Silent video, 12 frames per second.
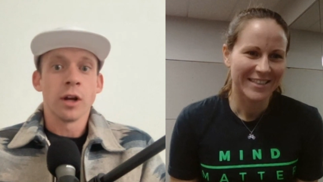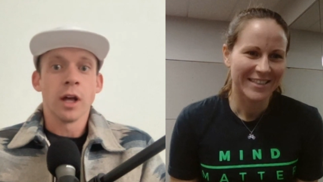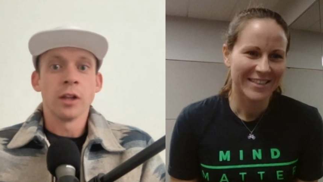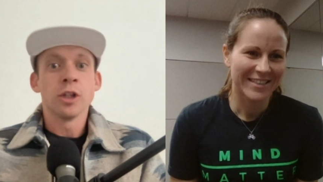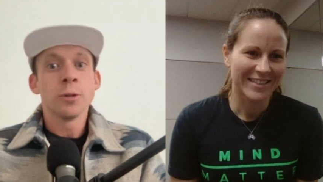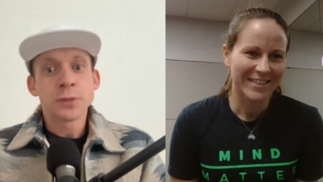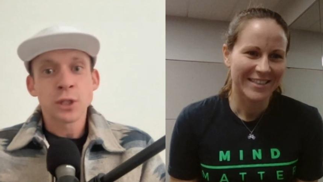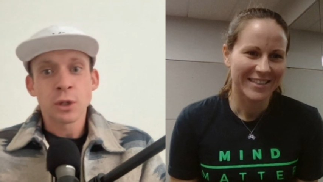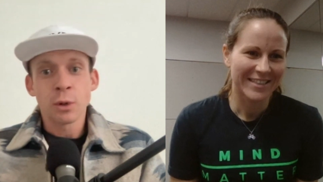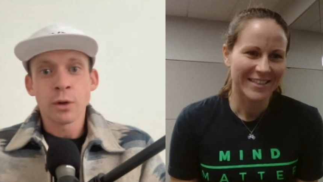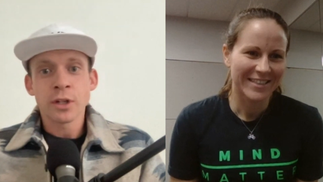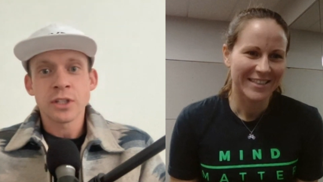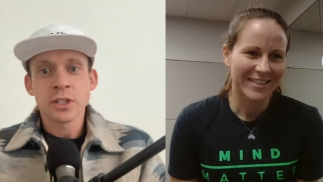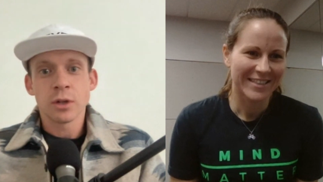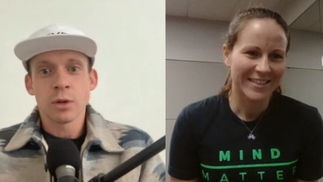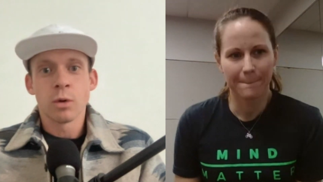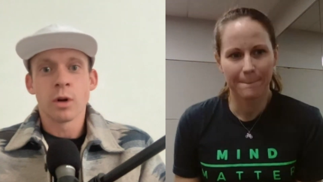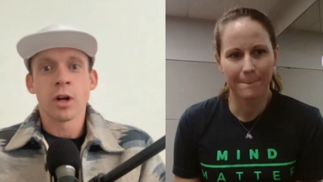Speaker 1: a looped course
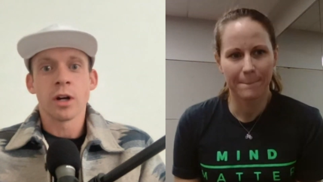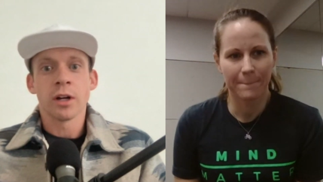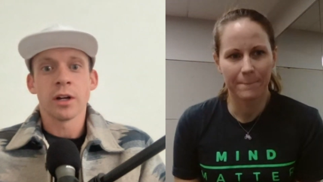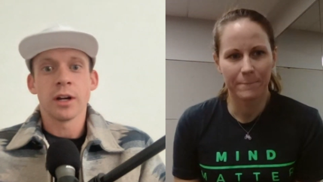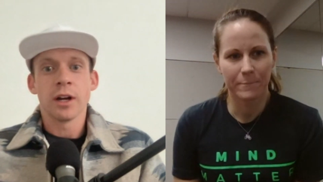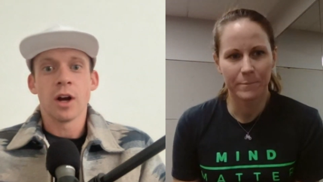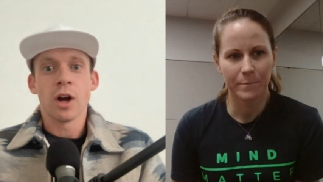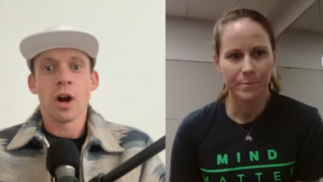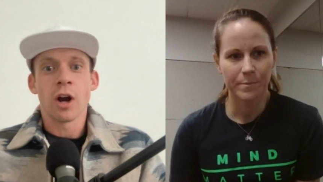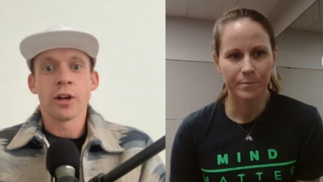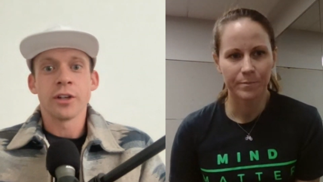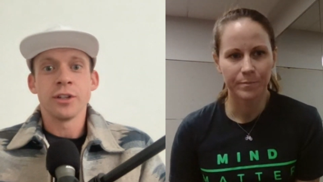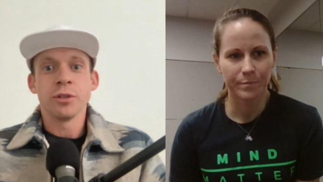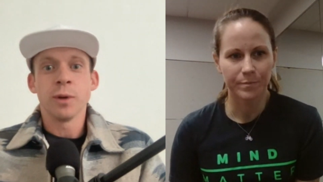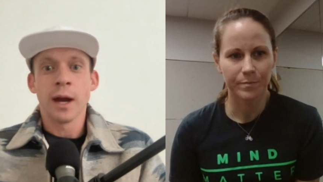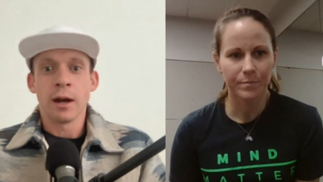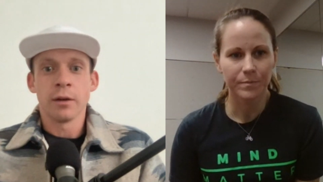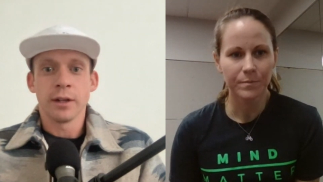or are
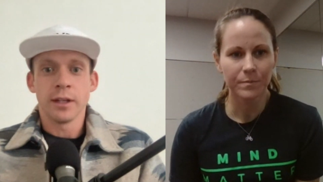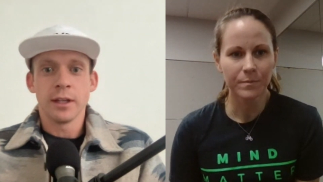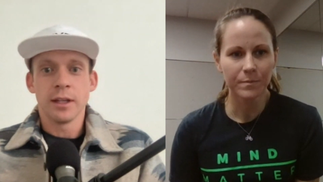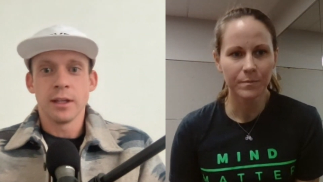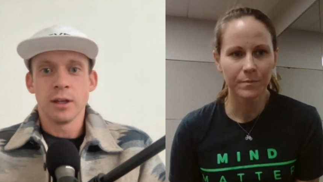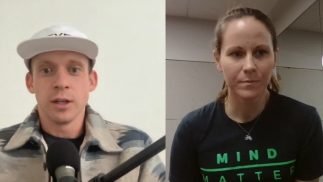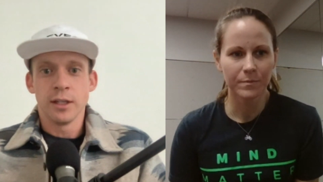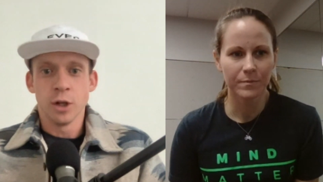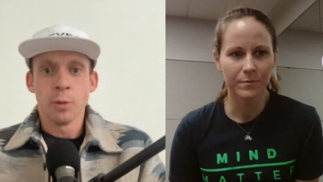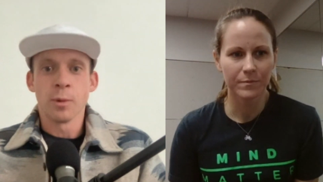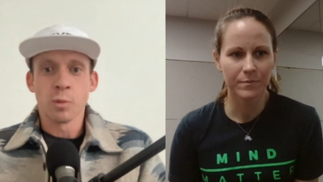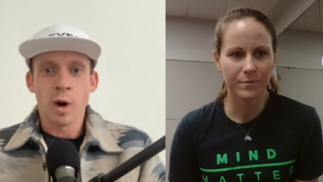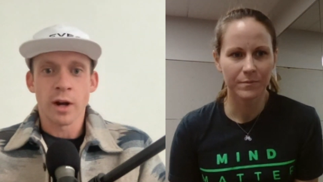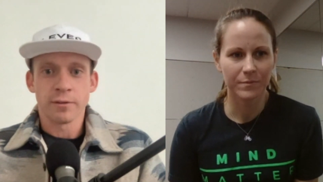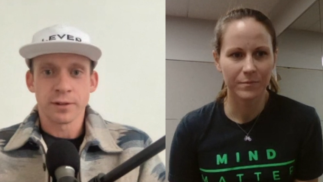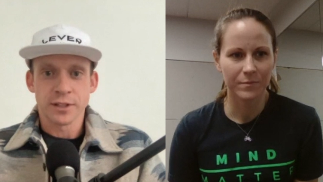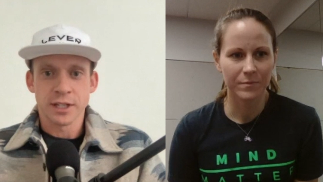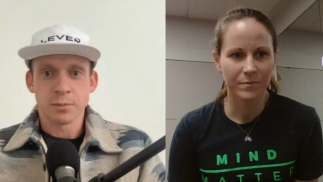you out in open water
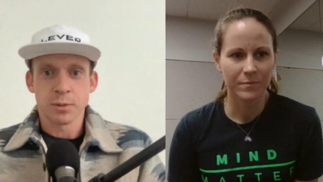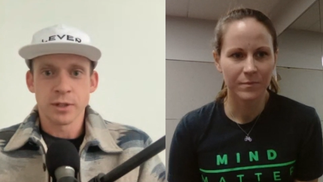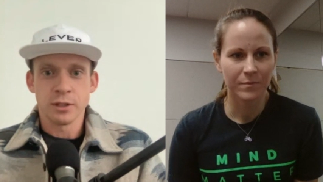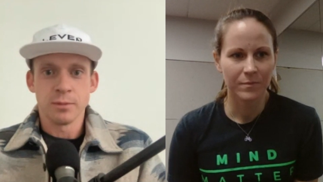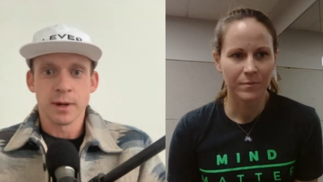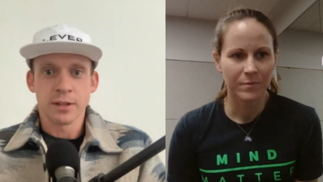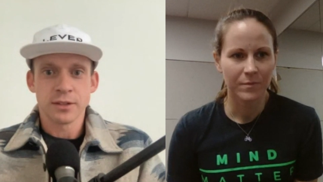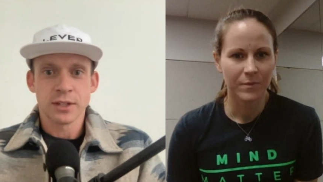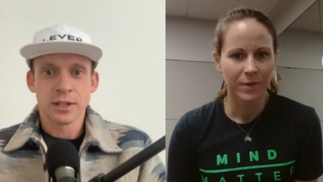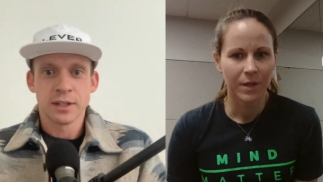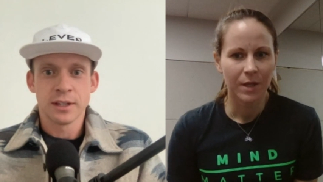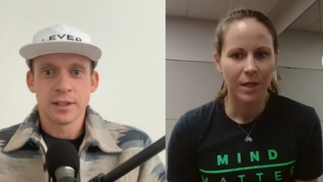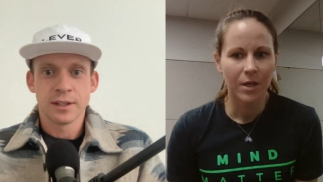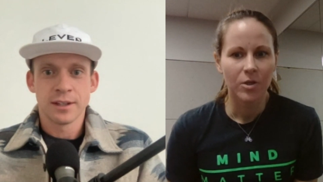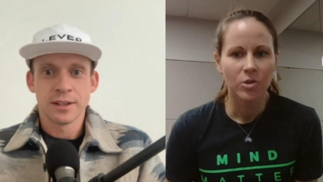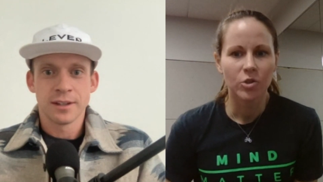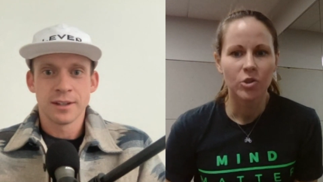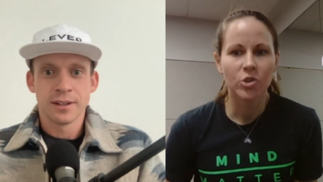for 6.2 months?
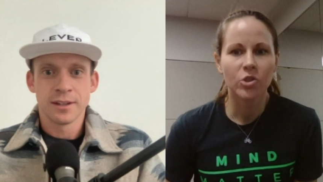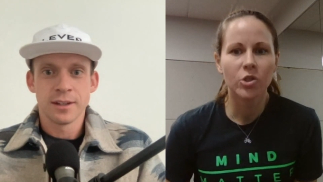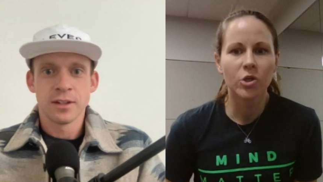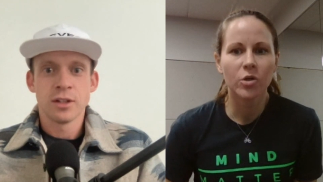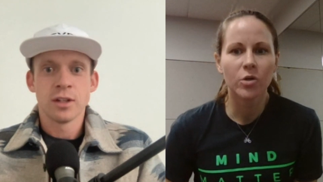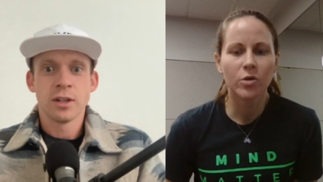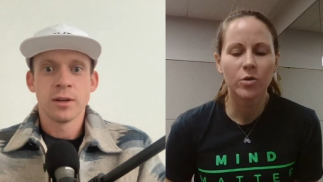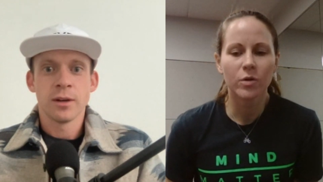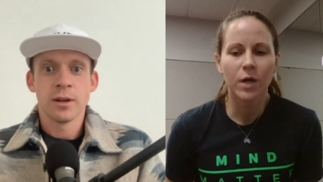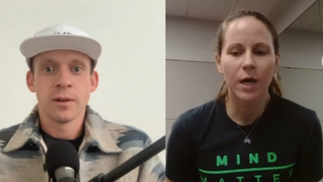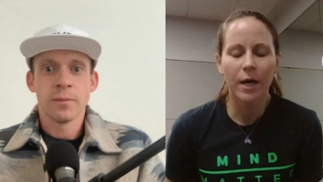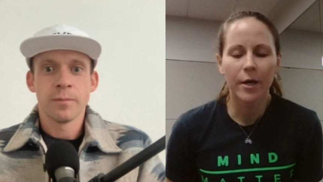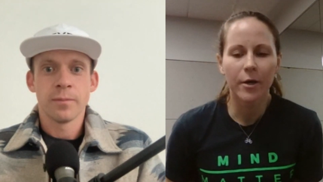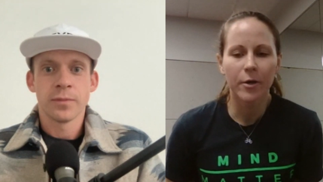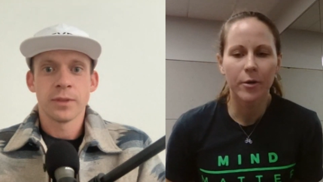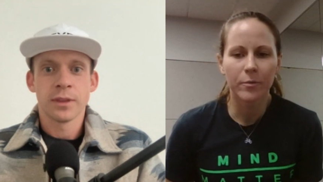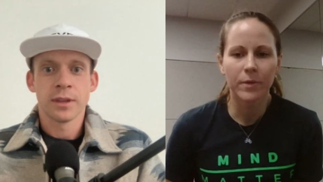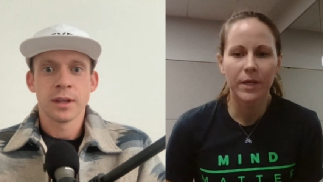
Speaker 2: So
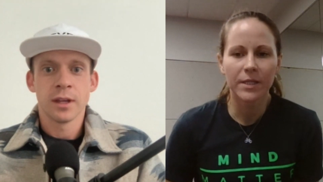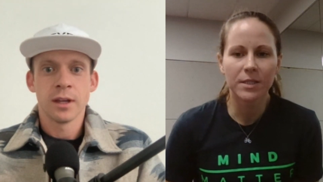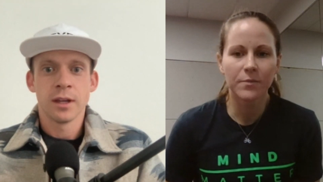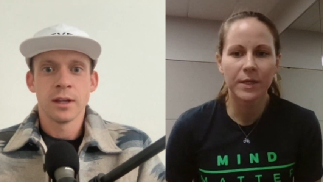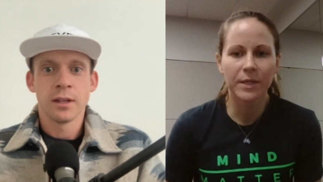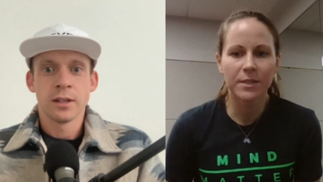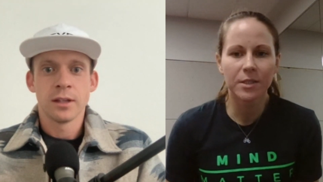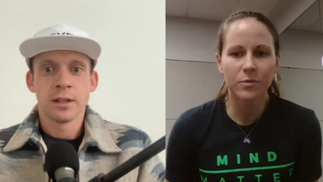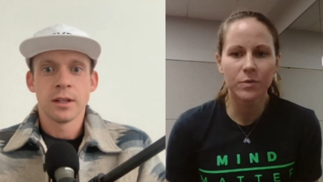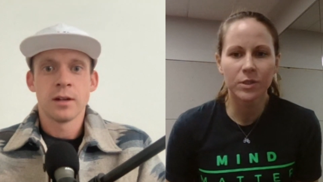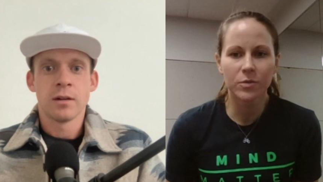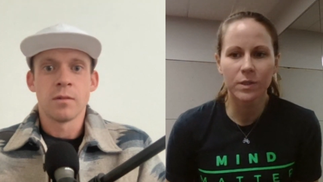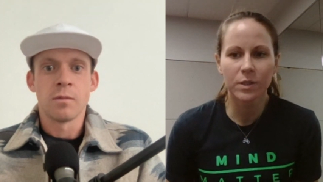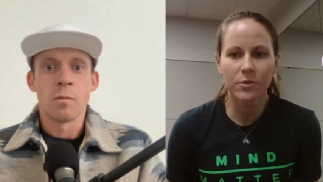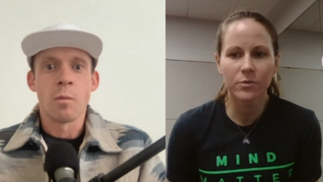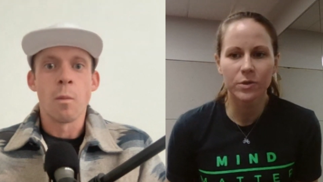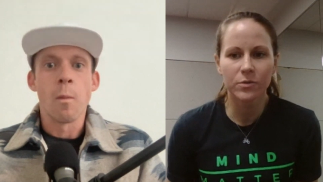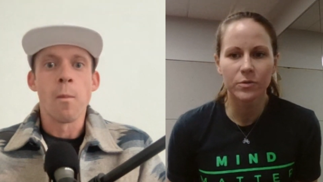um, it depends on which one
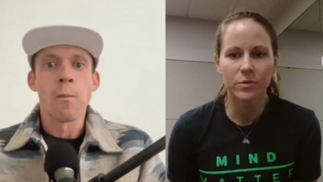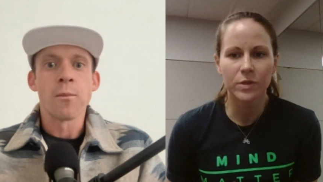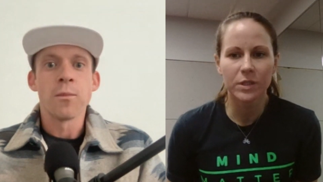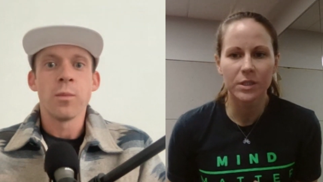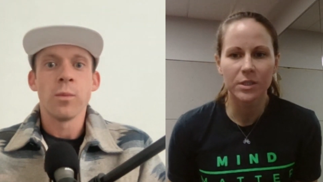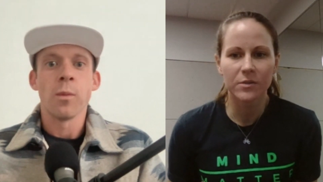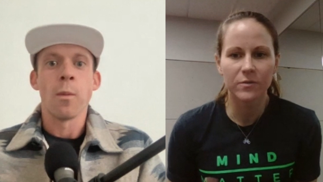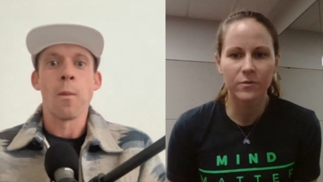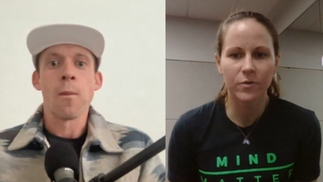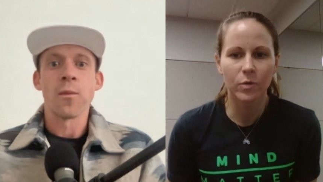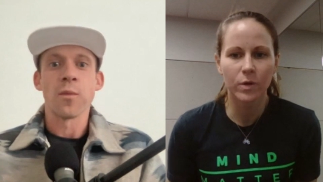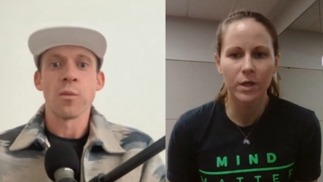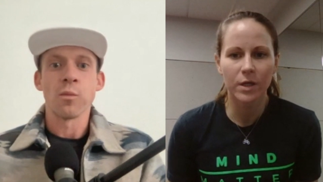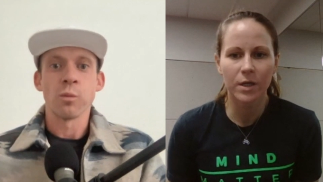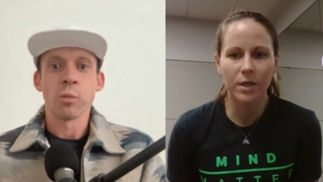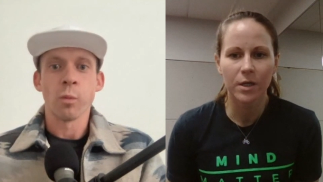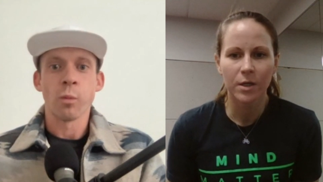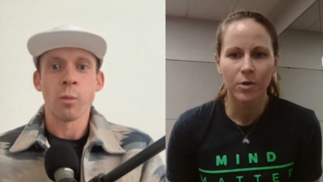you do. There's
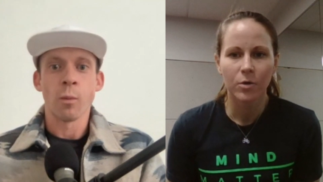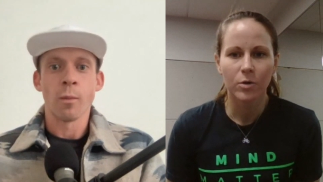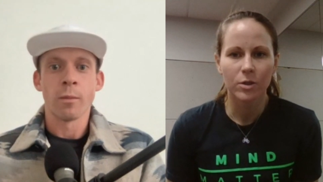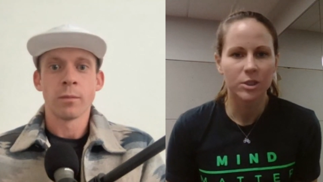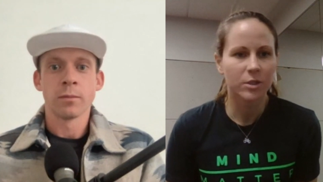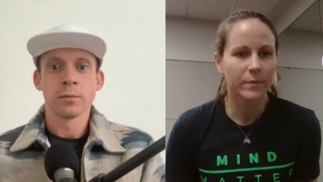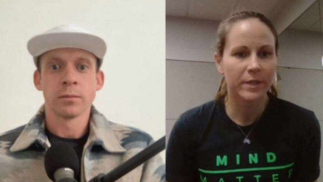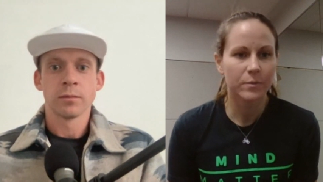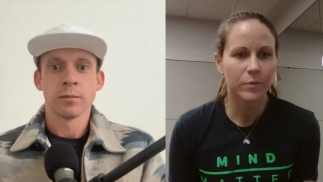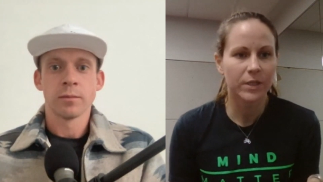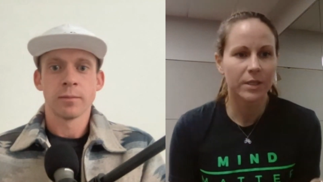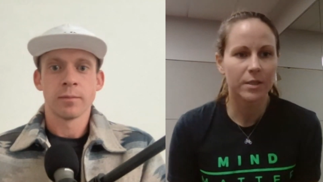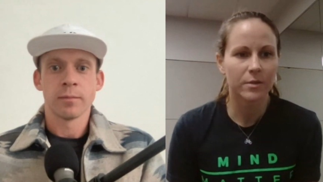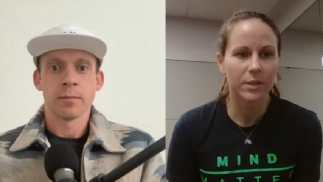four Ultraman branded